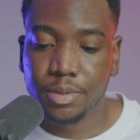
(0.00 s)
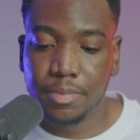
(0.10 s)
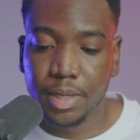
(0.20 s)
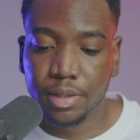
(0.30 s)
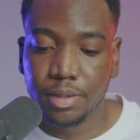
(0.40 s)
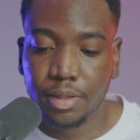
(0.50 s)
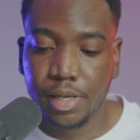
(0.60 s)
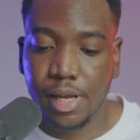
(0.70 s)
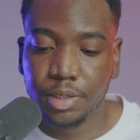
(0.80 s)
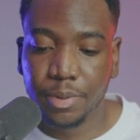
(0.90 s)
list button.
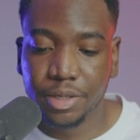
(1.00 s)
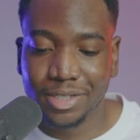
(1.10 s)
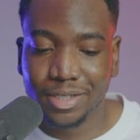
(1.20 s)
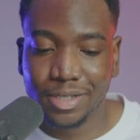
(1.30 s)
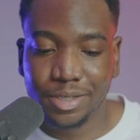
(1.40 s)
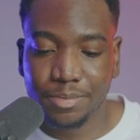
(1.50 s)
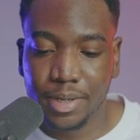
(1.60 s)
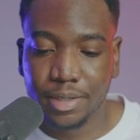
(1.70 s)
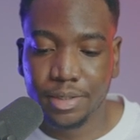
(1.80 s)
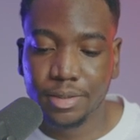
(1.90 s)
This purchase list
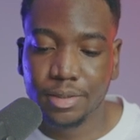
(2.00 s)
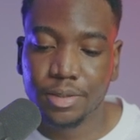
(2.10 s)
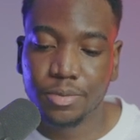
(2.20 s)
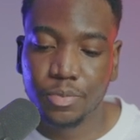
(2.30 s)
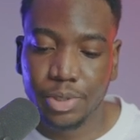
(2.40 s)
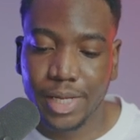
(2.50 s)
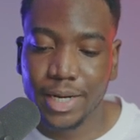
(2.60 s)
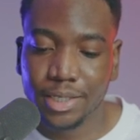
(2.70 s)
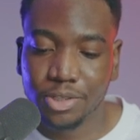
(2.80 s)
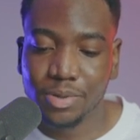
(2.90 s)
button, we'll
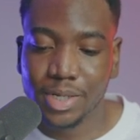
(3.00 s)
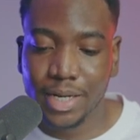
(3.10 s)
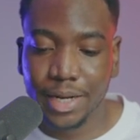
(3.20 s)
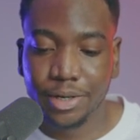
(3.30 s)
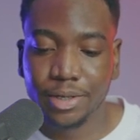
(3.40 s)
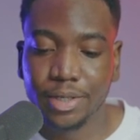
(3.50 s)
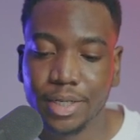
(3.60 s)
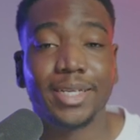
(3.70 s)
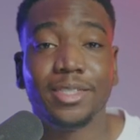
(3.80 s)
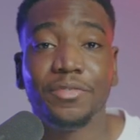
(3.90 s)
get into it later.
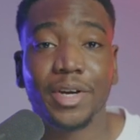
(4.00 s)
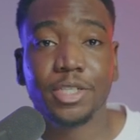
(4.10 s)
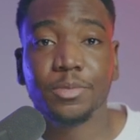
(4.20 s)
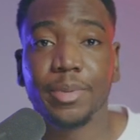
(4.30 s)
It's a very